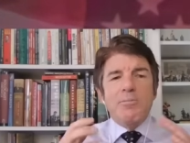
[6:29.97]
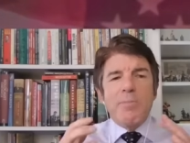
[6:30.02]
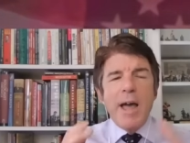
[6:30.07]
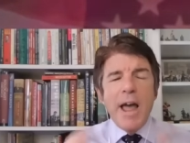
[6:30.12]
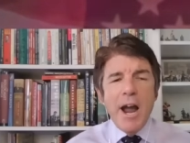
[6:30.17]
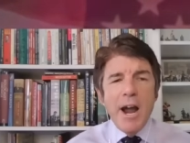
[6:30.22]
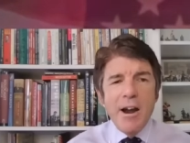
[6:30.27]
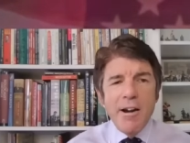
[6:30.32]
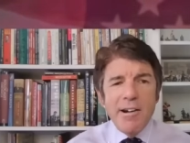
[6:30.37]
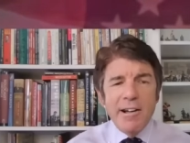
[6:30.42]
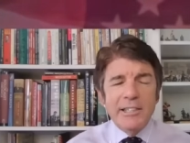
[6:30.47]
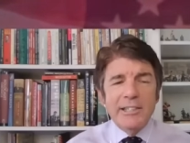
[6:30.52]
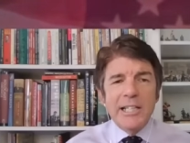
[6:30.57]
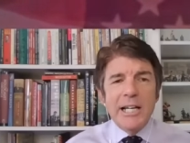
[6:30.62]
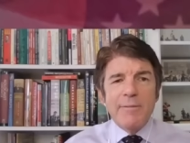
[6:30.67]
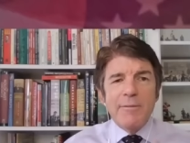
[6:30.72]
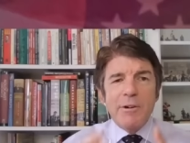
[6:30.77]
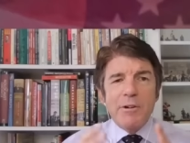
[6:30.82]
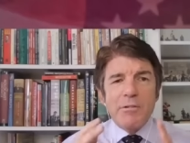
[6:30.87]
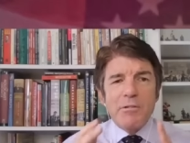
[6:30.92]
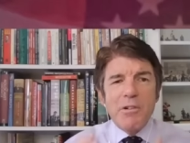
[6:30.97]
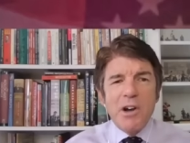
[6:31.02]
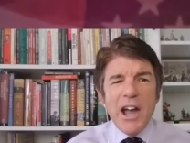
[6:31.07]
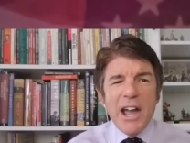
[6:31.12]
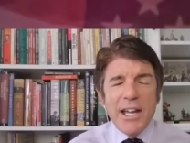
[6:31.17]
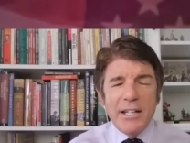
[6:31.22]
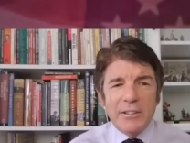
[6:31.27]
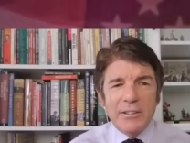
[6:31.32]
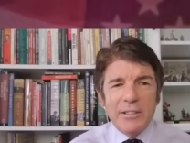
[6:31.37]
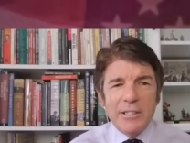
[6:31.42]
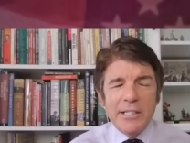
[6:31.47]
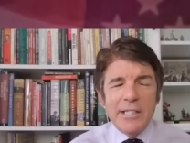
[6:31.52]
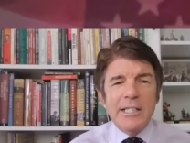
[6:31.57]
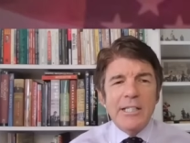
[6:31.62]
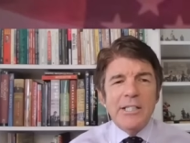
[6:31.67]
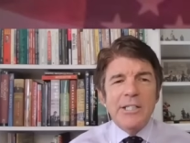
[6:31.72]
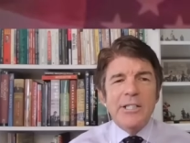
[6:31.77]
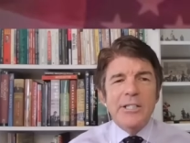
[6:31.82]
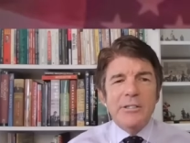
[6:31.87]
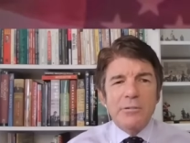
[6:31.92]
Parents have a right
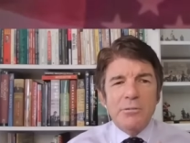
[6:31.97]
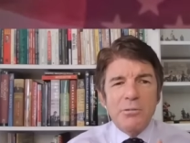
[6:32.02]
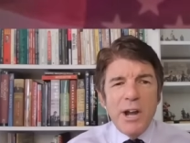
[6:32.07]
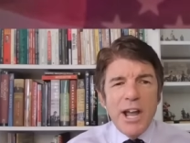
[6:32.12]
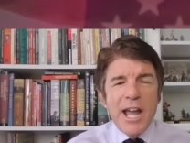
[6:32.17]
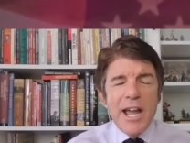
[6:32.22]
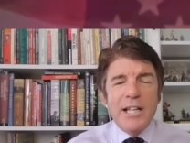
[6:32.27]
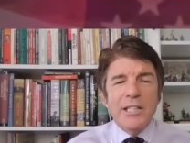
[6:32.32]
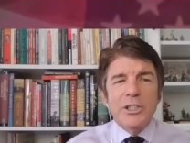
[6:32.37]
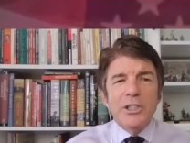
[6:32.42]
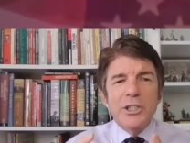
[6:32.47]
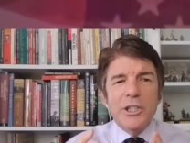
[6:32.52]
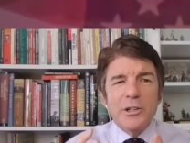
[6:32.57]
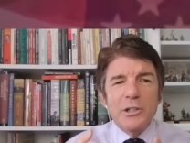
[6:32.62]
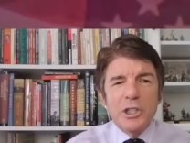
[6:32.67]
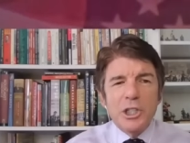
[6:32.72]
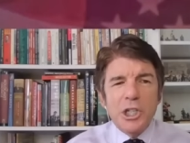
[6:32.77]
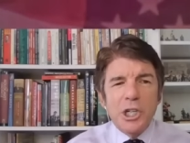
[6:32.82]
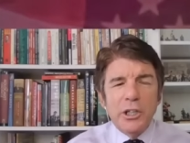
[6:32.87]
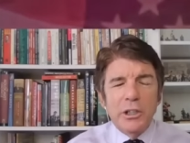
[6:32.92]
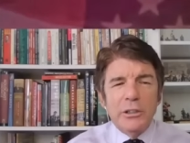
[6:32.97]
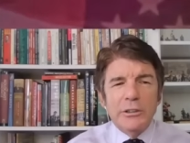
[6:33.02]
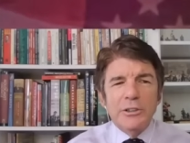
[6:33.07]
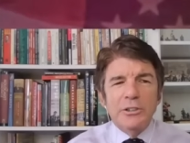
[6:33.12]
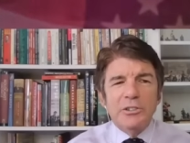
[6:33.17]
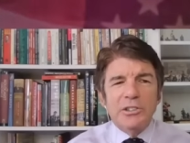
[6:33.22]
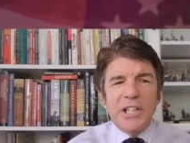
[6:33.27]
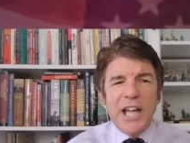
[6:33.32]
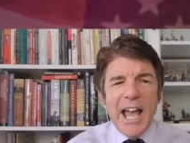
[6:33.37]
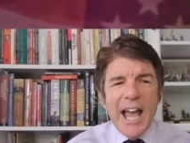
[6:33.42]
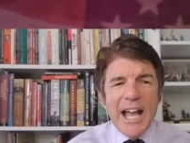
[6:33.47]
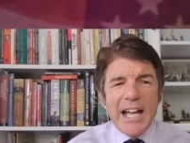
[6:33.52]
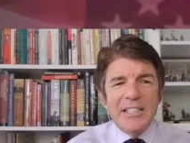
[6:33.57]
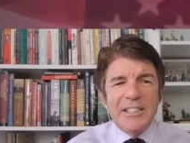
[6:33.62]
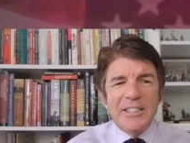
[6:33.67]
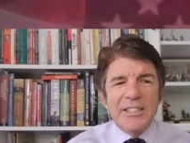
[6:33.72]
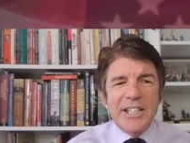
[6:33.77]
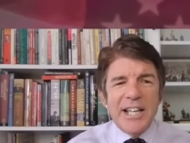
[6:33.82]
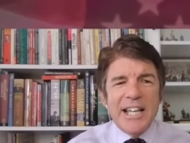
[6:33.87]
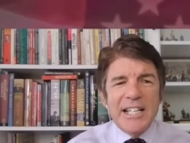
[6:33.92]
to raise their children
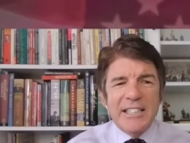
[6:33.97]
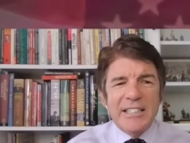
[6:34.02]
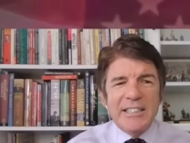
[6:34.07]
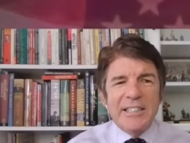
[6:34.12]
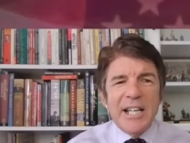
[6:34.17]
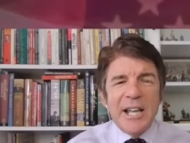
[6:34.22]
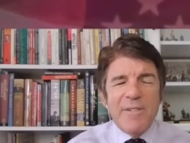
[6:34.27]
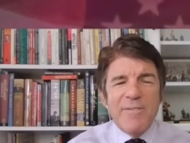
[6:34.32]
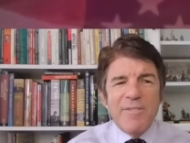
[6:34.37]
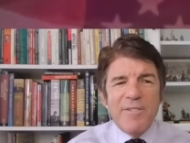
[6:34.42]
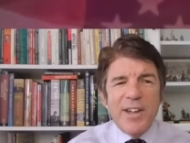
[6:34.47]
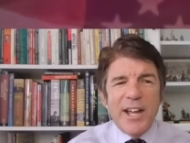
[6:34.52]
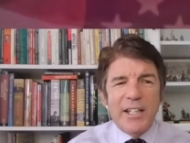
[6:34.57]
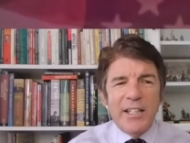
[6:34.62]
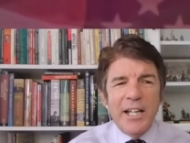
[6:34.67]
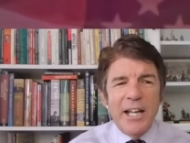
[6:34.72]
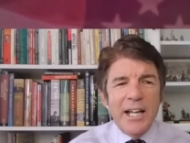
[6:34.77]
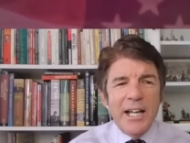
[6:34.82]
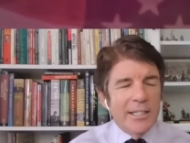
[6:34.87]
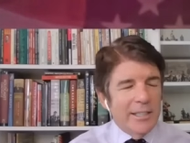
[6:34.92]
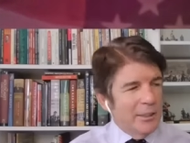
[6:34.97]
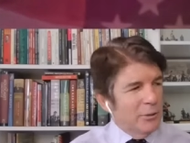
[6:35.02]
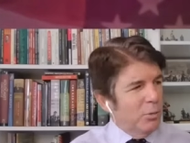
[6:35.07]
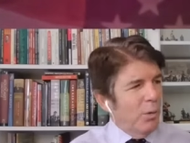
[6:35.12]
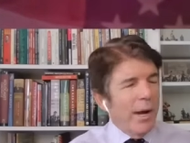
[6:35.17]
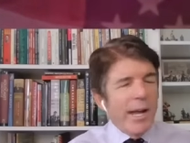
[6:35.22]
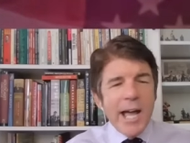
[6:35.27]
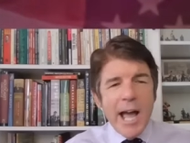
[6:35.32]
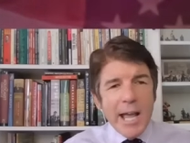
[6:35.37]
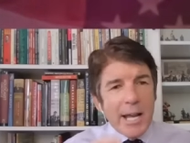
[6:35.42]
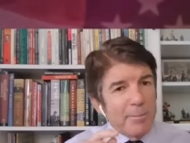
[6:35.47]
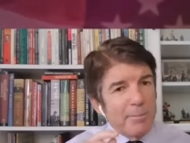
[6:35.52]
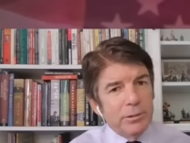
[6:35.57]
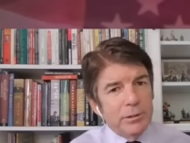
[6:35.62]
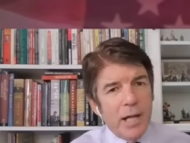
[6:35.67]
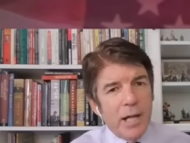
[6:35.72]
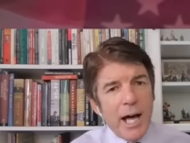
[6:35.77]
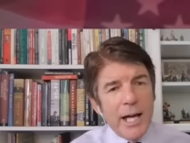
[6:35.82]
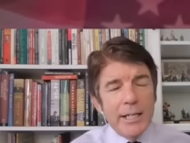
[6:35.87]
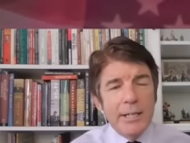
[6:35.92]
as they see fit. That's why I
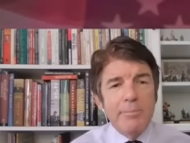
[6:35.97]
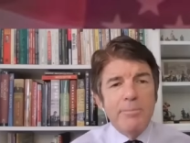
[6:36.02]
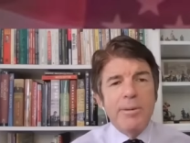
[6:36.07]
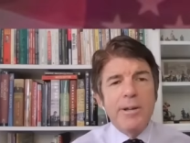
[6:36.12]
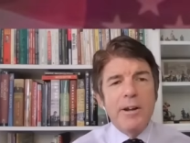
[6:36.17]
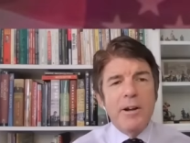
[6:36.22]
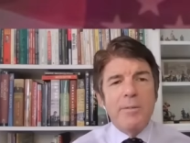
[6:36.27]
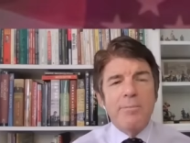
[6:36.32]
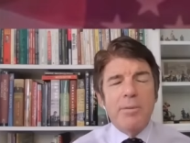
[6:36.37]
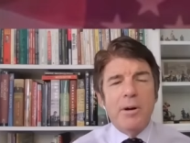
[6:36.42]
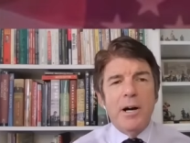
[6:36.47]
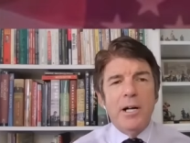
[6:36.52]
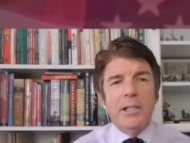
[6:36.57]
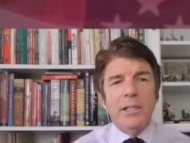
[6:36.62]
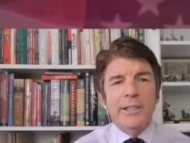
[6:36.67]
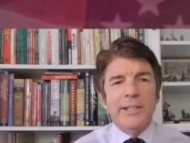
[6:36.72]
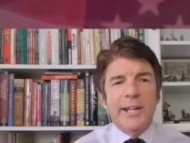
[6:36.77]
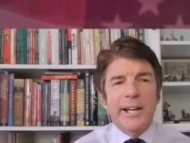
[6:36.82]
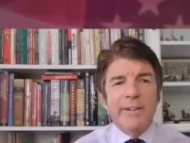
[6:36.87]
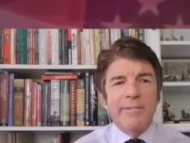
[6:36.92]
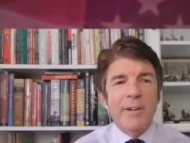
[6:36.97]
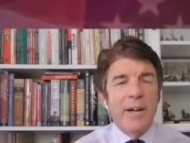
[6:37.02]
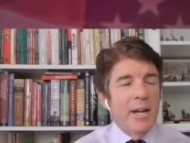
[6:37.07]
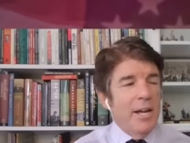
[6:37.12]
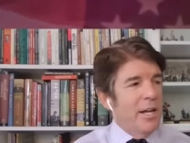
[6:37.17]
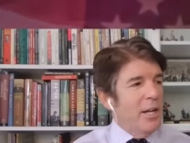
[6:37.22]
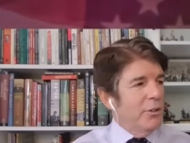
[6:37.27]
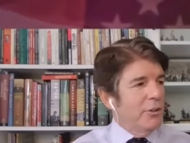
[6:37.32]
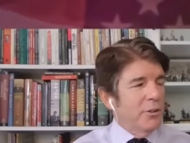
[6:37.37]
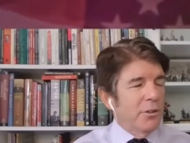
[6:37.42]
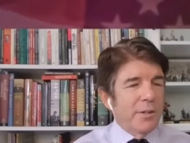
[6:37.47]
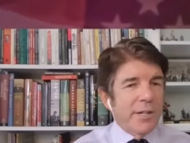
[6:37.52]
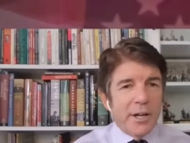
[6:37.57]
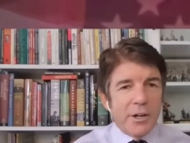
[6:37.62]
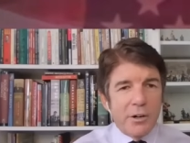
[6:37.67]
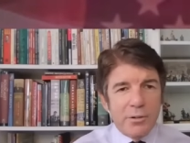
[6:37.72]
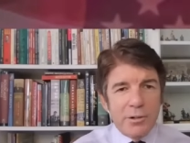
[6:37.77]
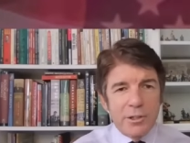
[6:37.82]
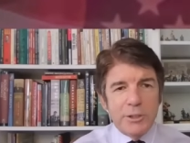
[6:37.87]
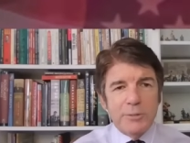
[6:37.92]
applauded Pierre Poilievre during a
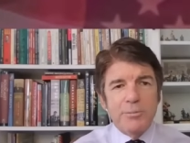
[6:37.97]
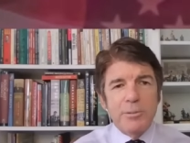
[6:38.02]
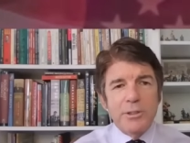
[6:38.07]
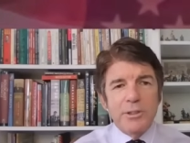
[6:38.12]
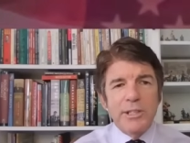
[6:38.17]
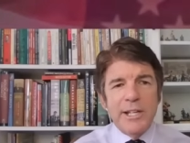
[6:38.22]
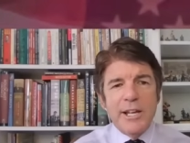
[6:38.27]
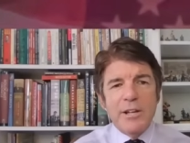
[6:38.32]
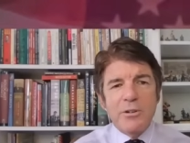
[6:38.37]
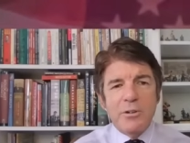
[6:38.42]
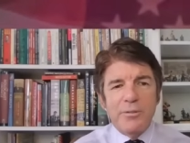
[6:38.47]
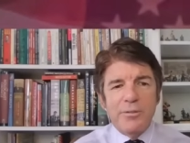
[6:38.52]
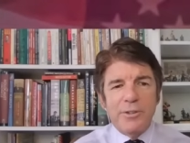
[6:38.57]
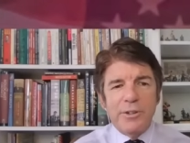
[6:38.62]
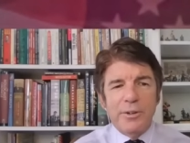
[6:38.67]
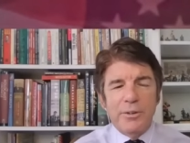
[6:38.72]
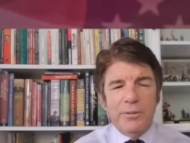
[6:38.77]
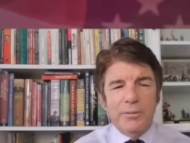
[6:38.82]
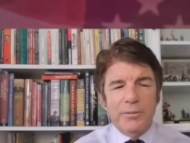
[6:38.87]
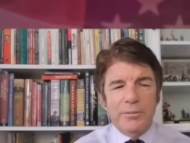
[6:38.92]
Christmas interview